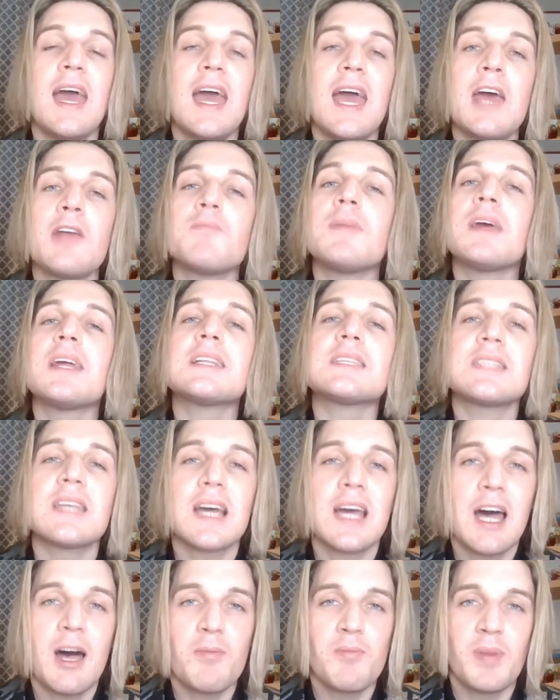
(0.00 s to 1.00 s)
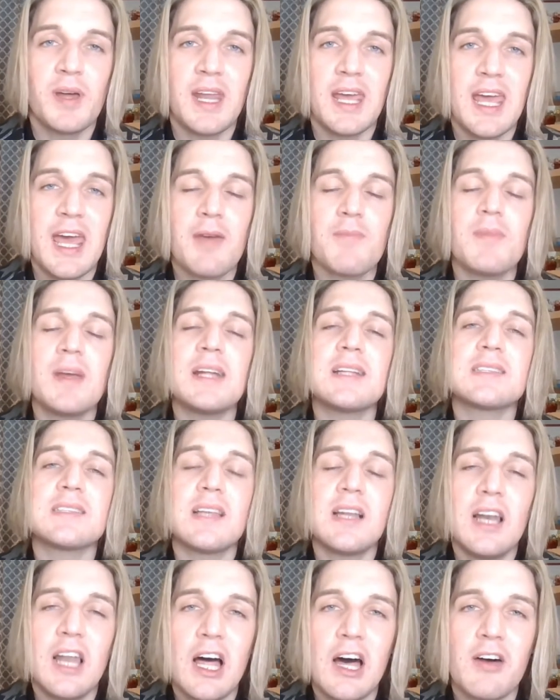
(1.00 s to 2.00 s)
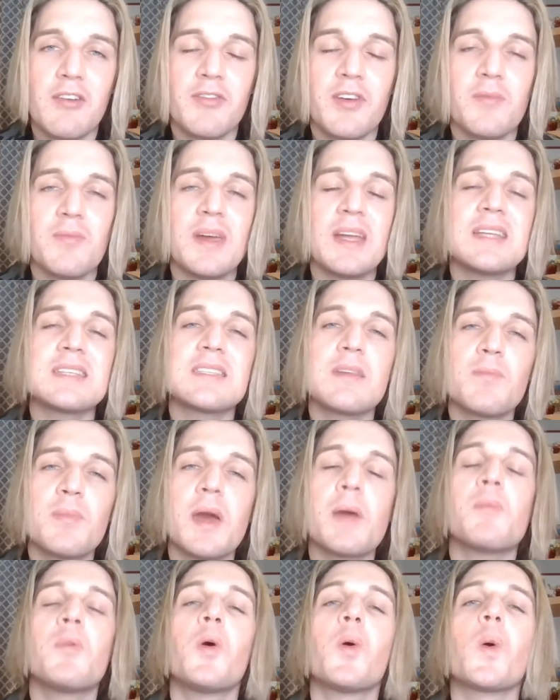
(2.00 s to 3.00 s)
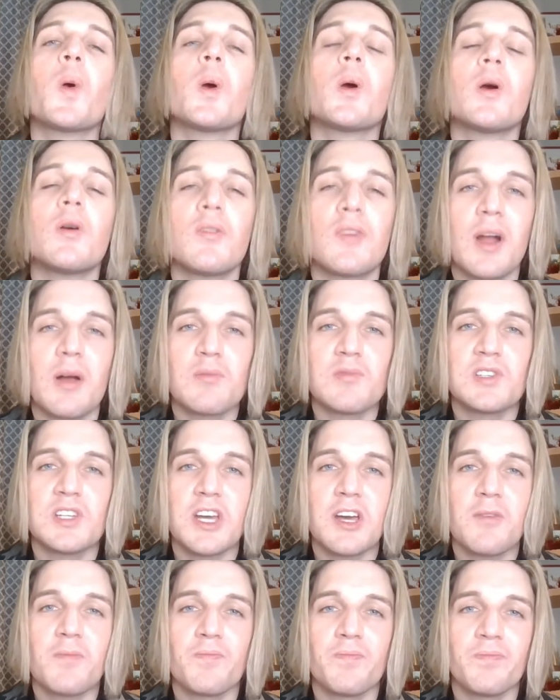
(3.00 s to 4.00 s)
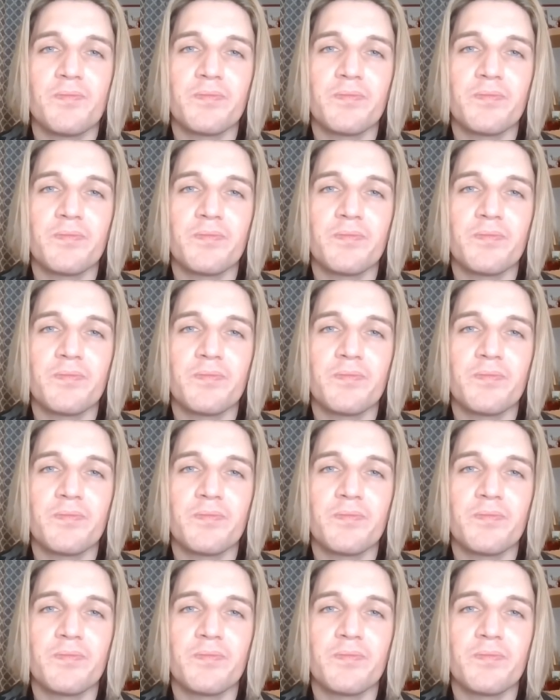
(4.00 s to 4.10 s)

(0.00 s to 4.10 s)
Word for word: It means the company, it means the love, it means the people who are around you.